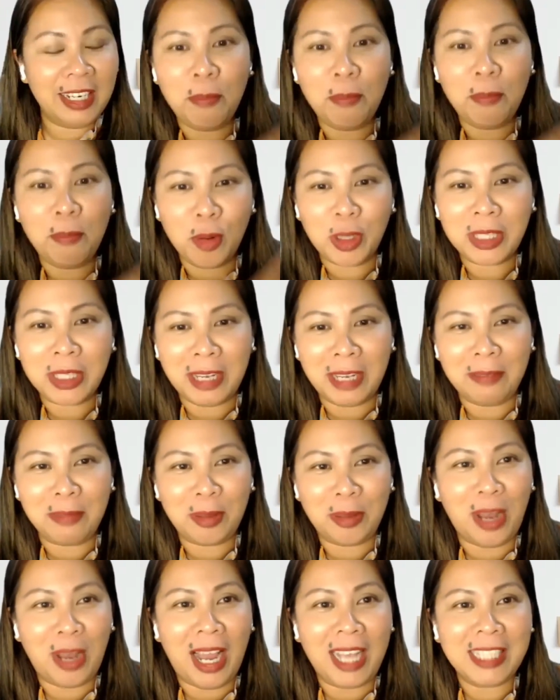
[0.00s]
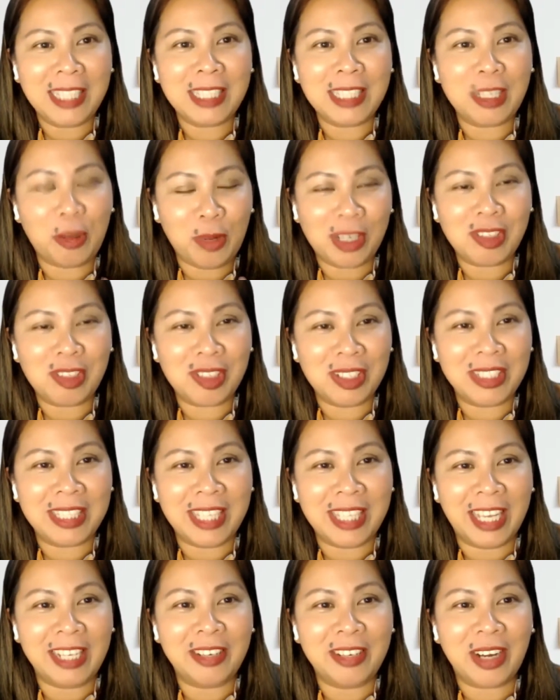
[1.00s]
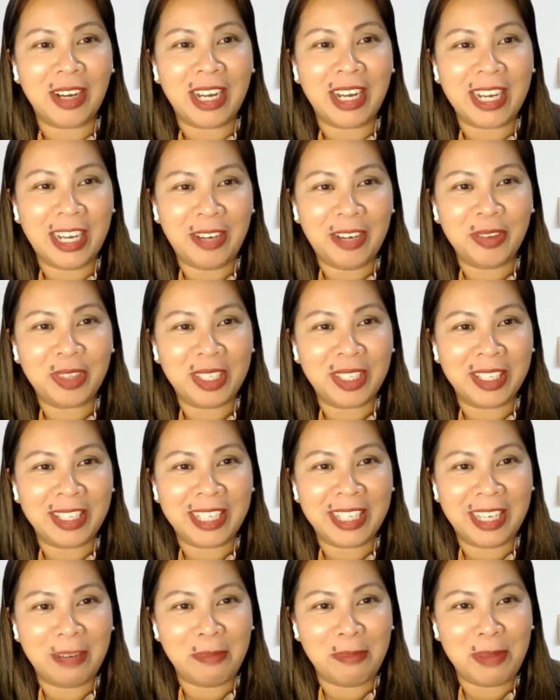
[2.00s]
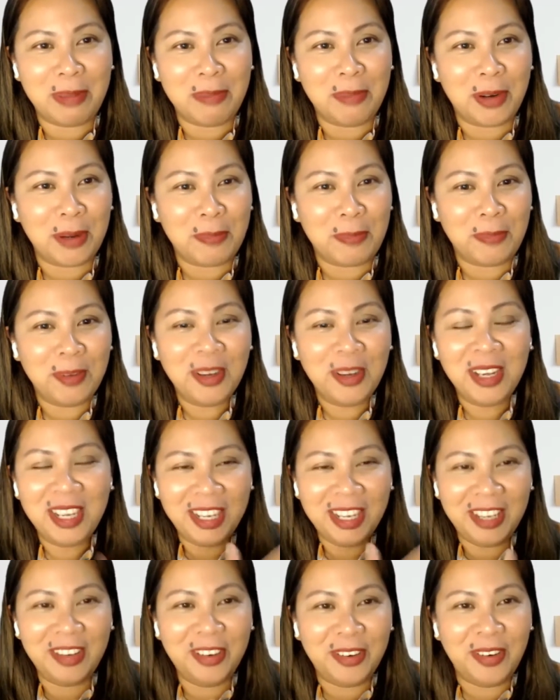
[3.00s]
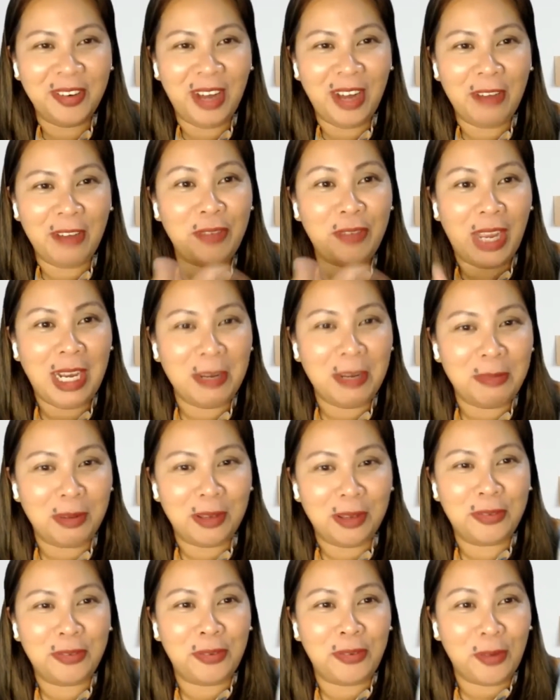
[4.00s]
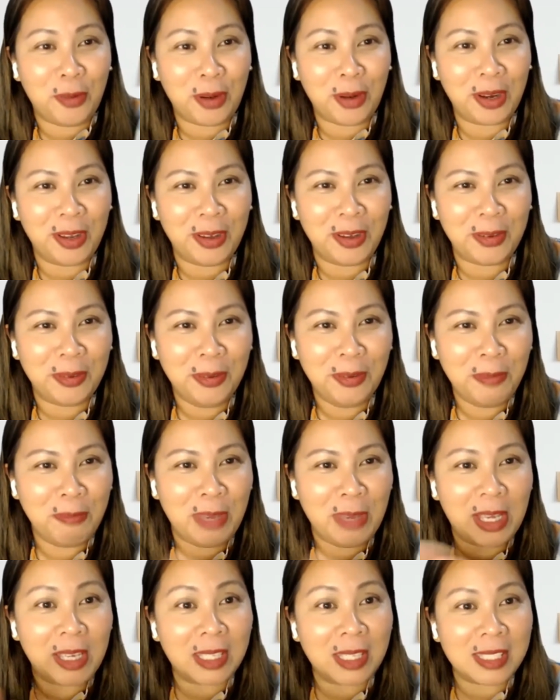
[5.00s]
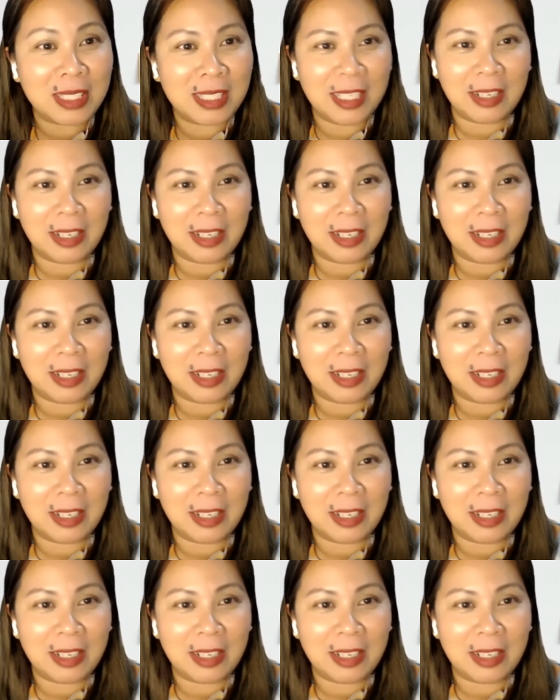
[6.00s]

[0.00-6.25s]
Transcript: more time to ask questions and your accountant can be more, available for you because they're